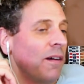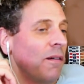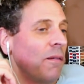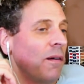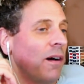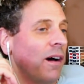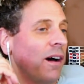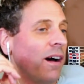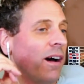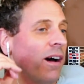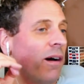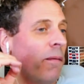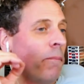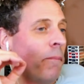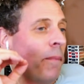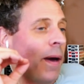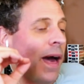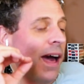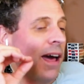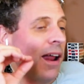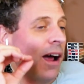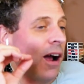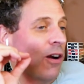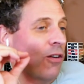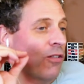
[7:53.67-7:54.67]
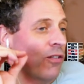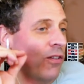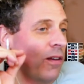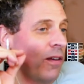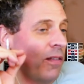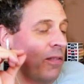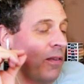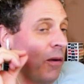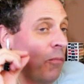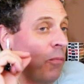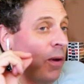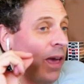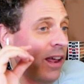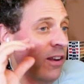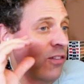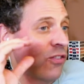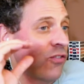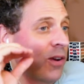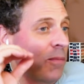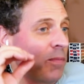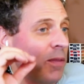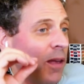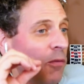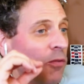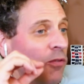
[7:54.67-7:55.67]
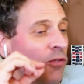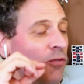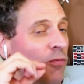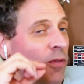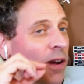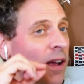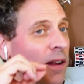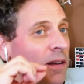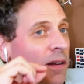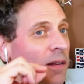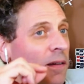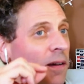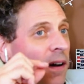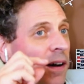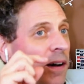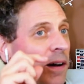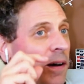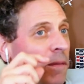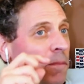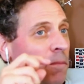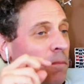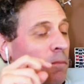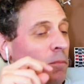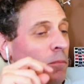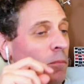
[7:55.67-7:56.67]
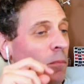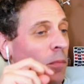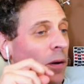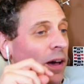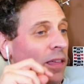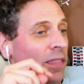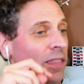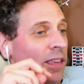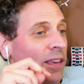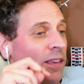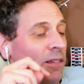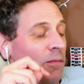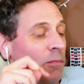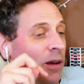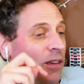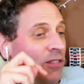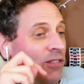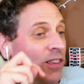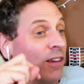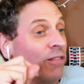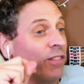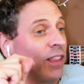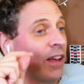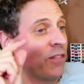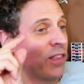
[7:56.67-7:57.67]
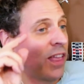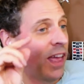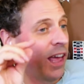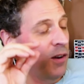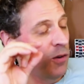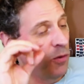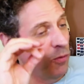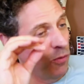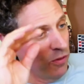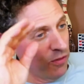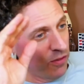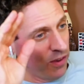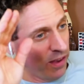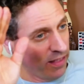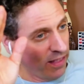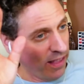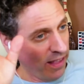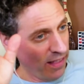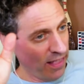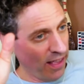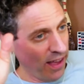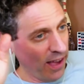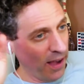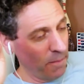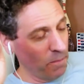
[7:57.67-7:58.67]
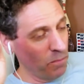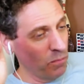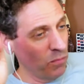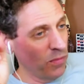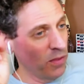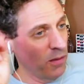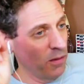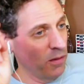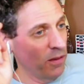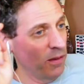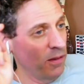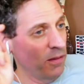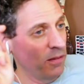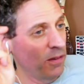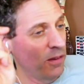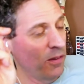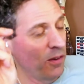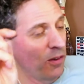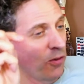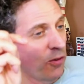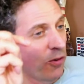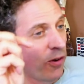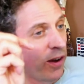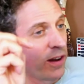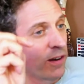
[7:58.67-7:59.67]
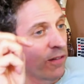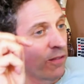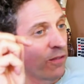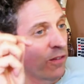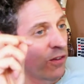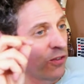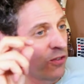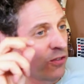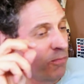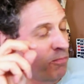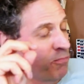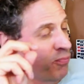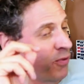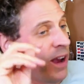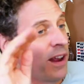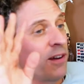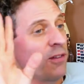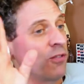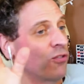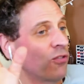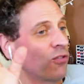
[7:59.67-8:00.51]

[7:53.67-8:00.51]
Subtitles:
that we had a script that was read by Steve Levitan, who was at that time the creator of a brand new